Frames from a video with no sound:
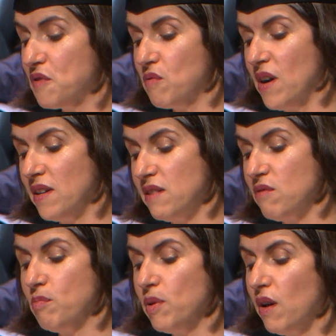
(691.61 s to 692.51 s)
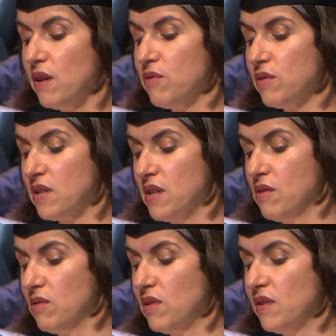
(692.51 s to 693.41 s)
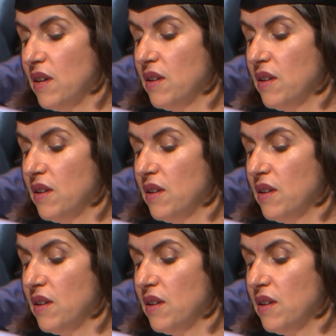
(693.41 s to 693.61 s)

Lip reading: for ways to apply your skills